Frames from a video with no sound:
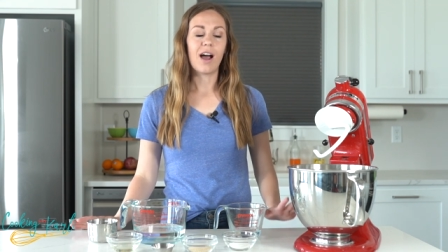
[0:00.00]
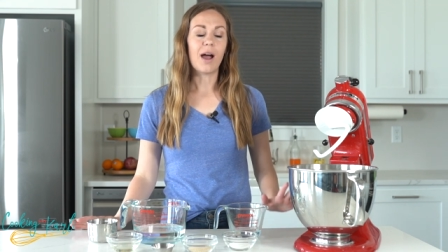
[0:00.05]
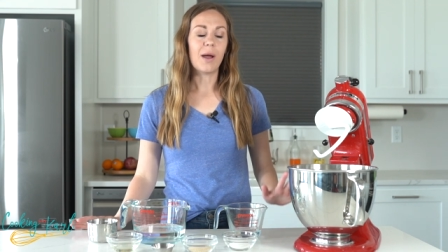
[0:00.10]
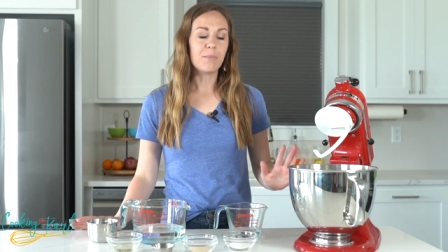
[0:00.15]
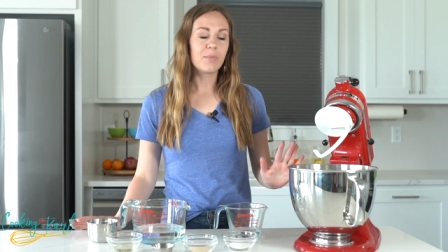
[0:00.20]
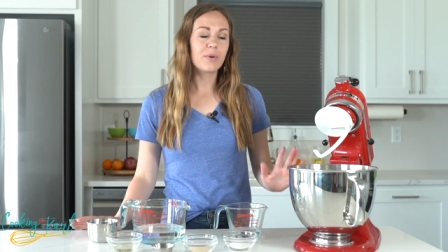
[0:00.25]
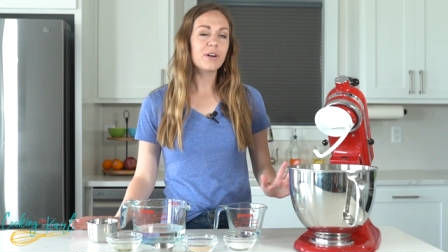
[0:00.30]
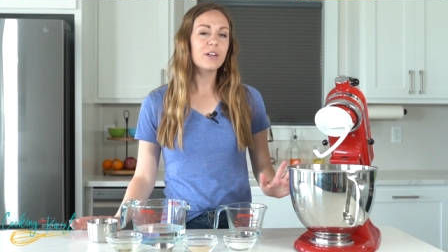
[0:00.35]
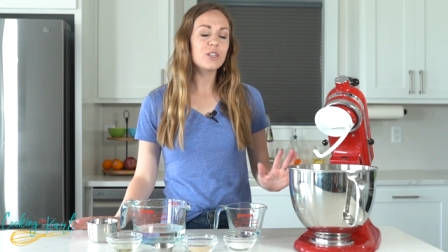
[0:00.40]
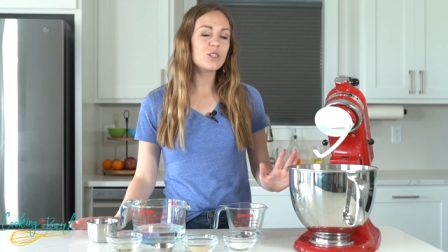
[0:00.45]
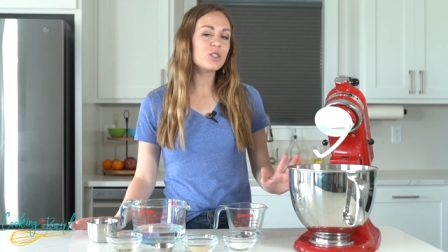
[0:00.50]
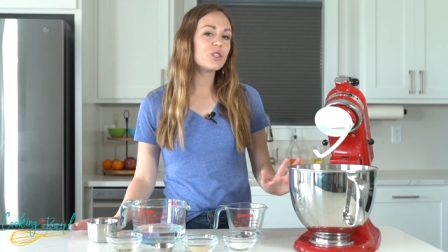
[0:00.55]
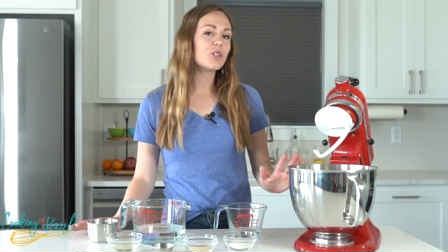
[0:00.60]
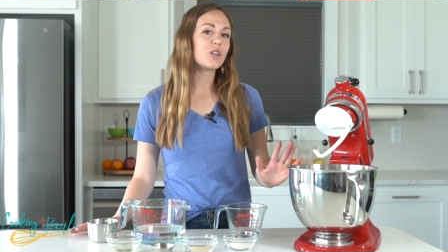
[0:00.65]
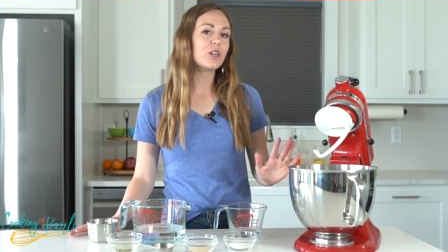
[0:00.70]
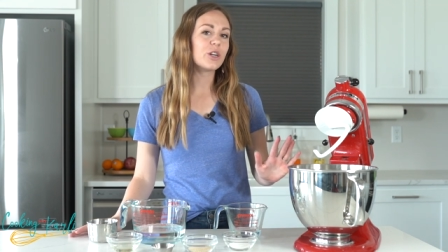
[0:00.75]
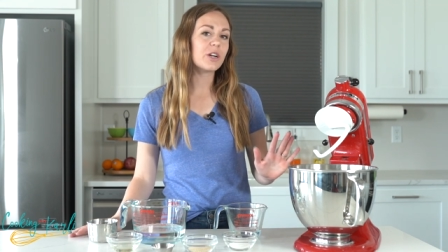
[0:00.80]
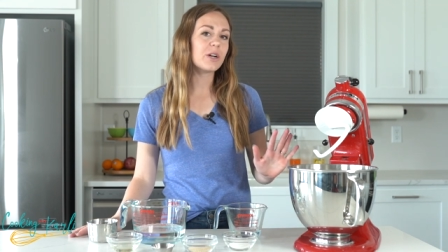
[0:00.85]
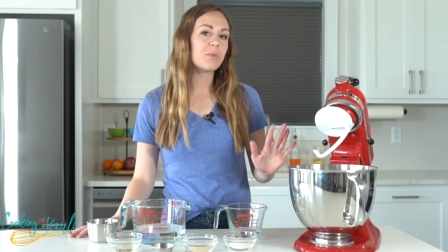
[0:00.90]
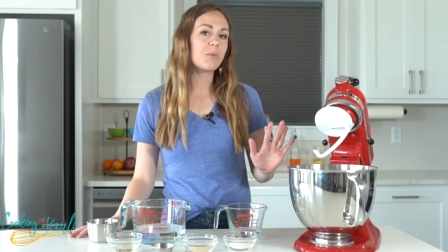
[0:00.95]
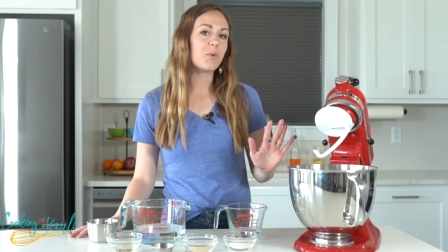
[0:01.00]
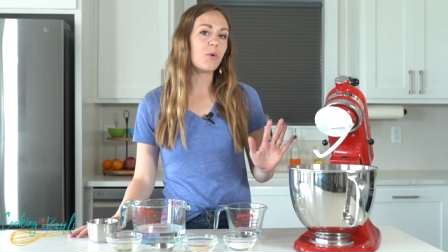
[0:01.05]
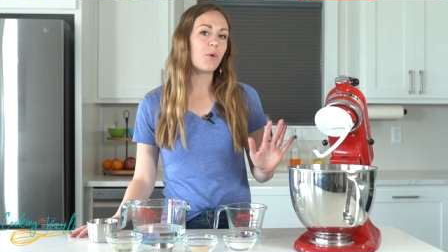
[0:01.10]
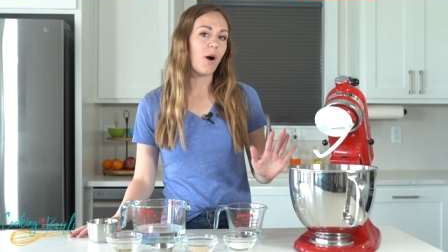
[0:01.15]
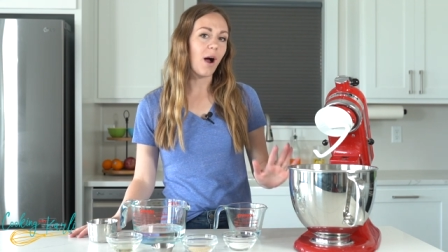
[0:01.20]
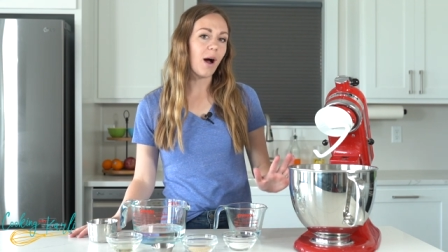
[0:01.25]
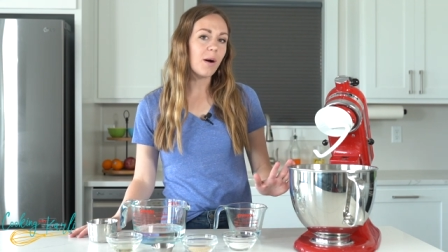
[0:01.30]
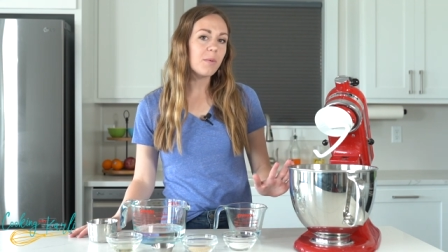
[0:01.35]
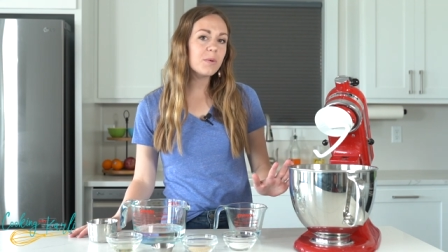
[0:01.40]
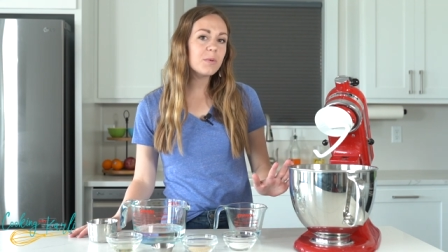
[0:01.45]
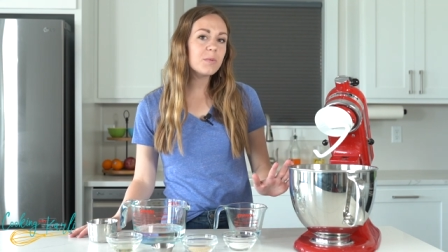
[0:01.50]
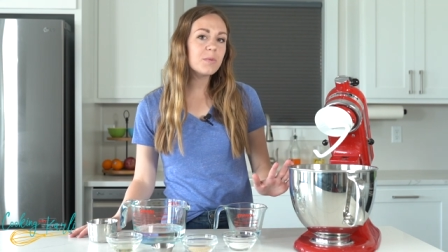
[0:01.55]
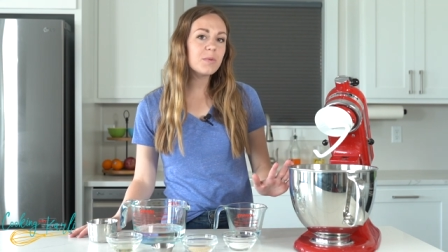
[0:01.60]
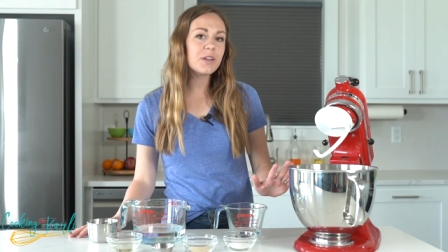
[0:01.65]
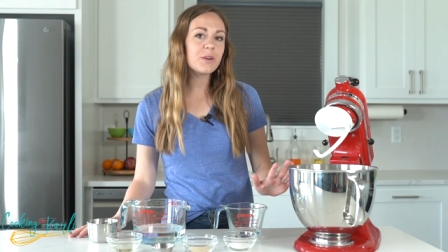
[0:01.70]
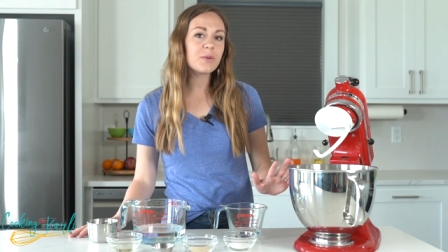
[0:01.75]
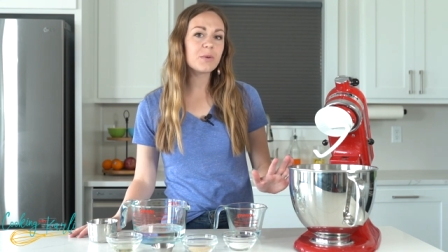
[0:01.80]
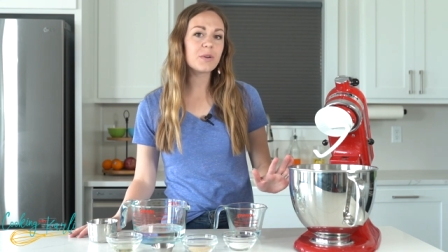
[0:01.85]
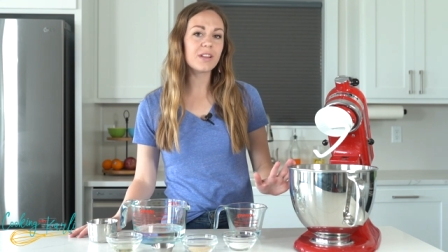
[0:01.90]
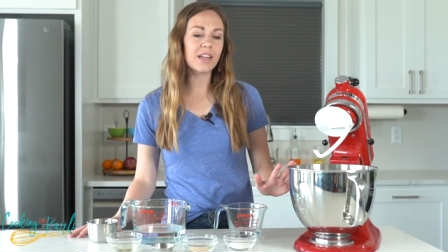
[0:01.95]
I'm pretty sure you could
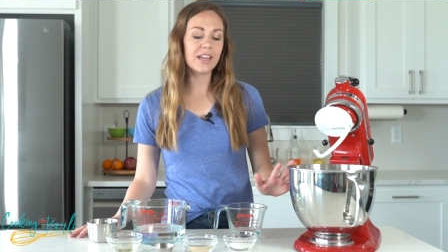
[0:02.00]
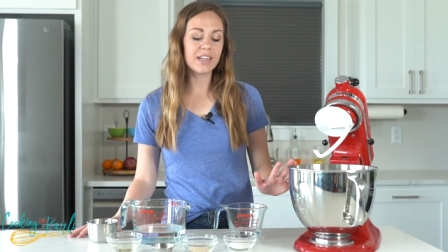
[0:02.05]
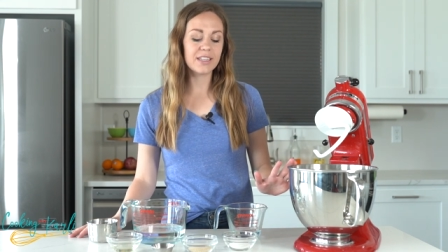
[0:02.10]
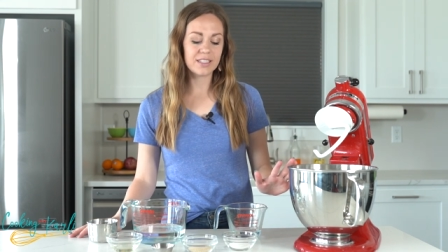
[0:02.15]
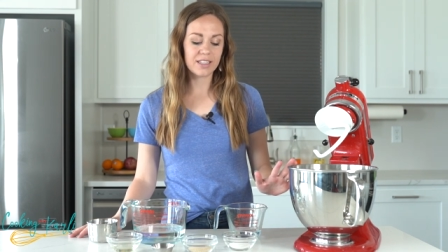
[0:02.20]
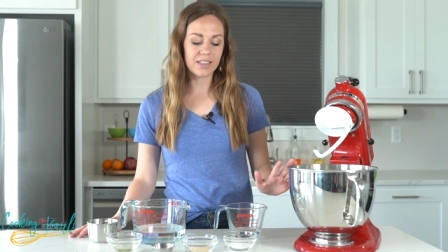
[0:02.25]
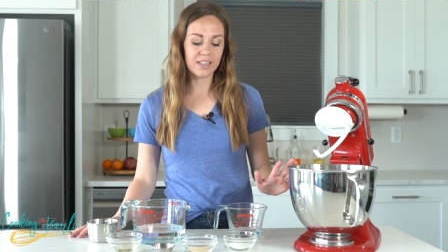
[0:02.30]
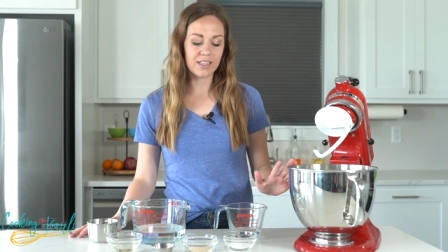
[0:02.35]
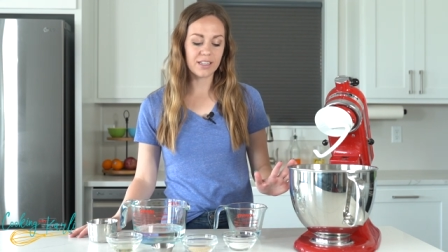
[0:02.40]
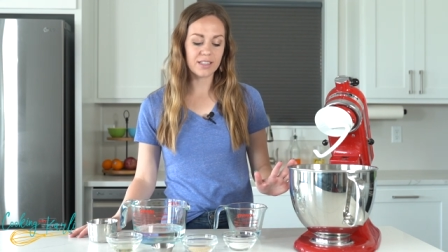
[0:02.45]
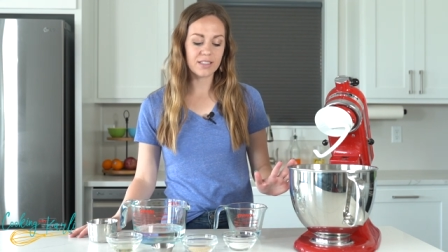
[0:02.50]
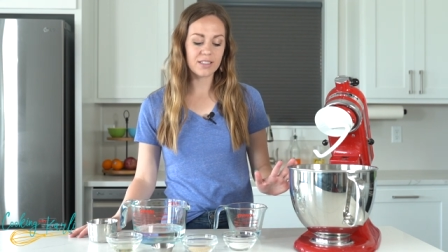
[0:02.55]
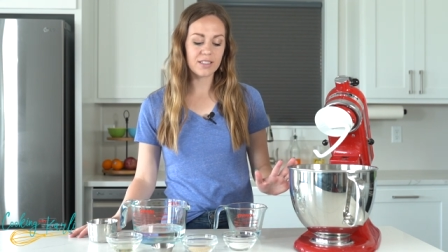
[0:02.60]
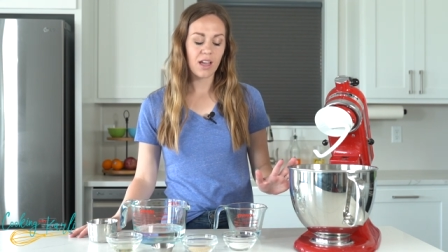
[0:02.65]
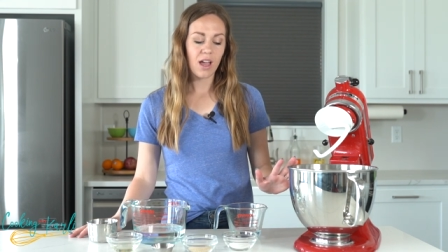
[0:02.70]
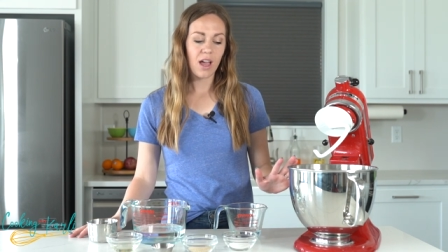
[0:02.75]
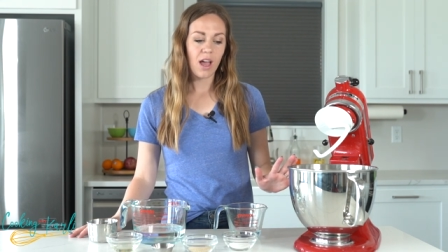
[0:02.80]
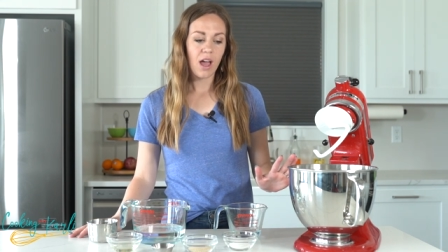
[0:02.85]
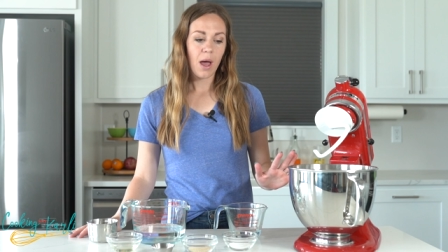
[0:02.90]
probably relate to this,